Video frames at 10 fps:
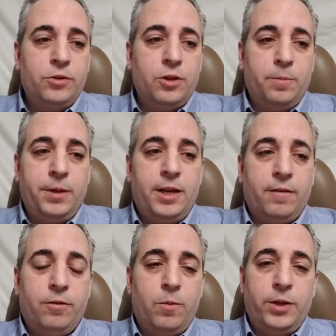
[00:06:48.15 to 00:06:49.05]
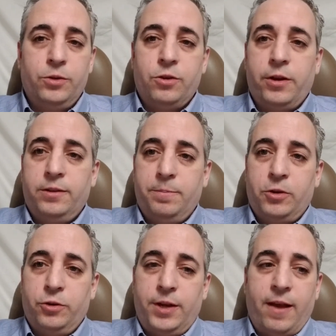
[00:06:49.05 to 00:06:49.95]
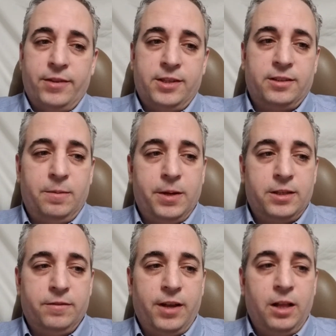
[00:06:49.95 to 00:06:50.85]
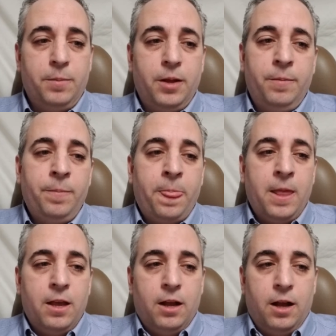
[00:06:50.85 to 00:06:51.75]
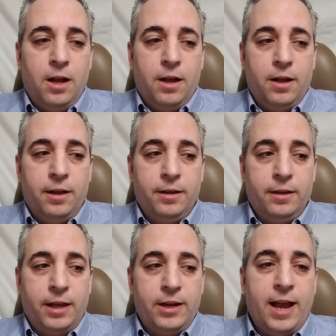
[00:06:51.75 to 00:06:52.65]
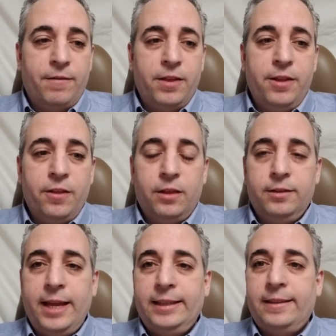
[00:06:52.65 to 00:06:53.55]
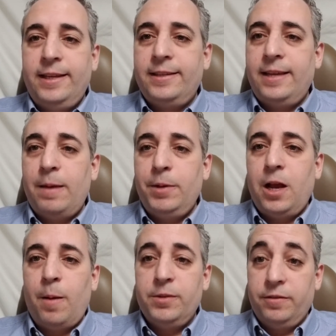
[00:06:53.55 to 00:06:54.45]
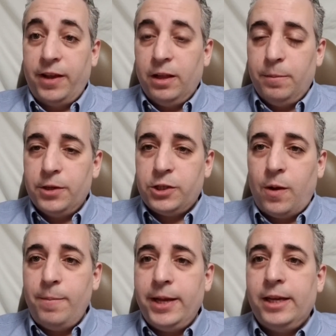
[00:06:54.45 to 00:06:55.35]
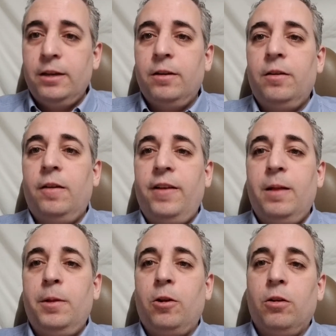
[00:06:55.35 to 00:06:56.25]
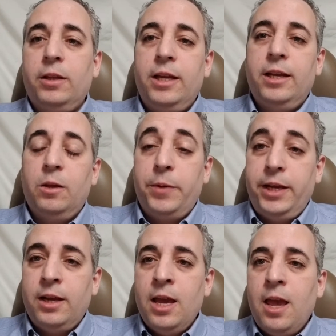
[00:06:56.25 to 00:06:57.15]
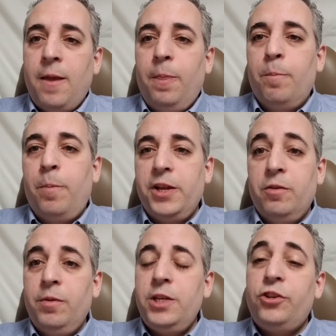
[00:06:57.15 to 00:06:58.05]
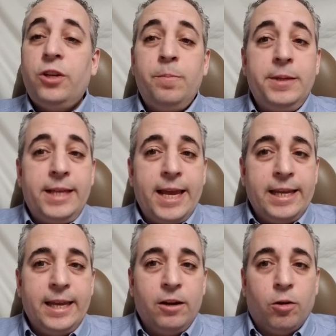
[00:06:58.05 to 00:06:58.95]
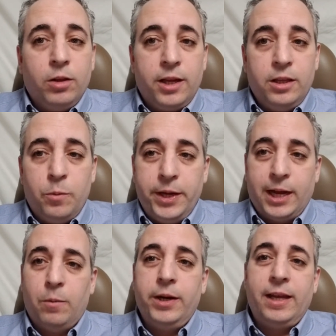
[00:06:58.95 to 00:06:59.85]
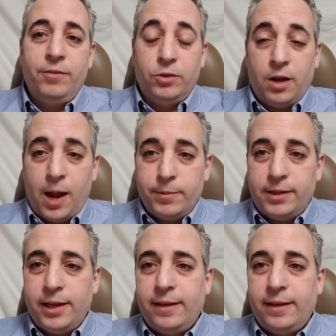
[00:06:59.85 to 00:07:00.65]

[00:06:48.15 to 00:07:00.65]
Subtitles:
So be careful when you start it to make sure you have the 60 minutes available. And you have on there the date that the exam becomes available. So I make it available early in the week, but you really shouldn't be taking it early in the week. I want to give you time to take it.